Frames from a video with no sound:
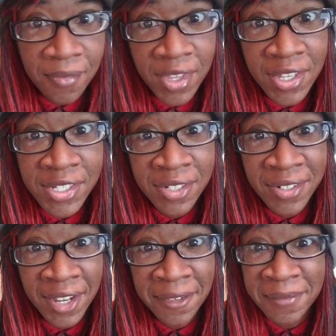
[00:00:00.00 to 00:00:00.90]
until
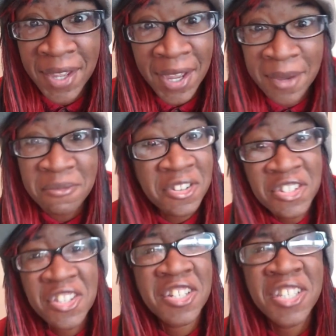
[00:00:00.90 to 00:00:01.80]
now, I'm
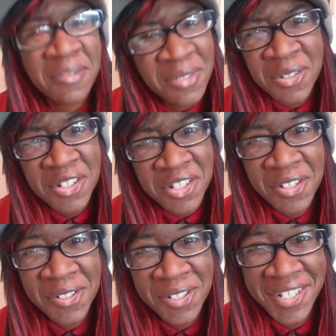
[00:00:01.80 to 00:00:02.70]
just going to give you a
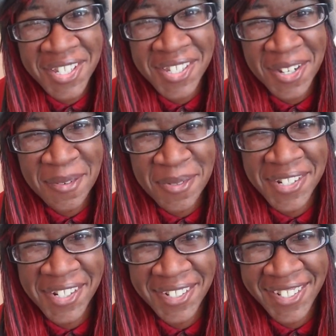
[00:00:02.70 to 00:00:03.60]
general
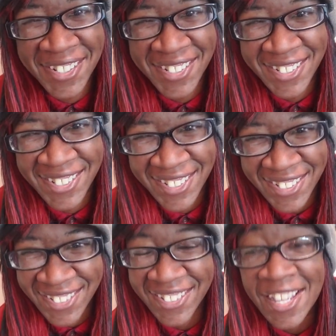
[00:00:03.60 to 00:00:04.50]
description.
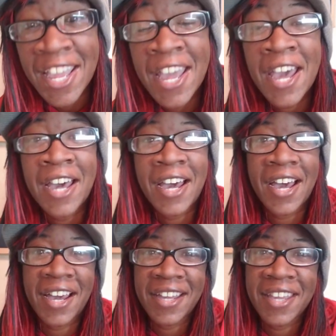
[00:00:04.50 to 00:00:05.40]

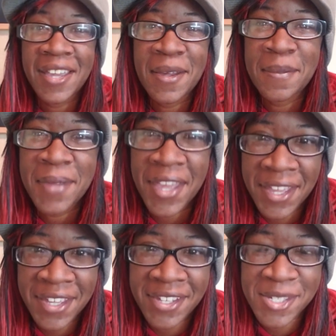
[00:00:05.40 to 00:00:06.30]
I am
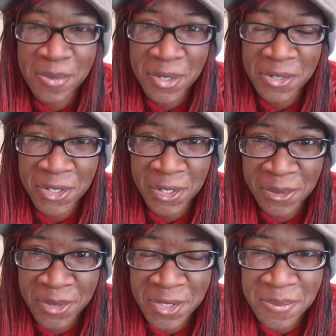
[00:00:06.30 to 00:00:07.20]
a spiritual
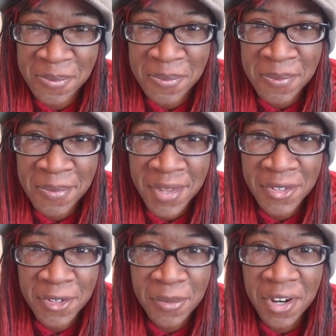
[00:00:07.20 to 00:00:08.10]
coach,
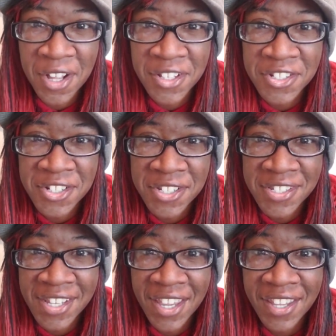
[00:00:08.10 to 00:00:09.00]

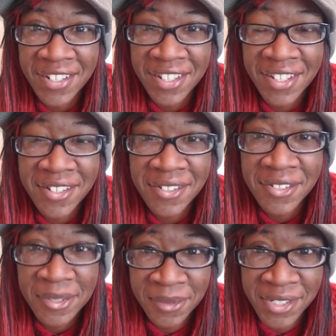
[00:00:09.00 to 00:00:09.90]
numerologist, and
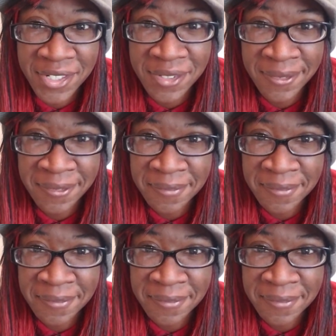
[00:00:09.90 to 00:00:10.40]
intuitive.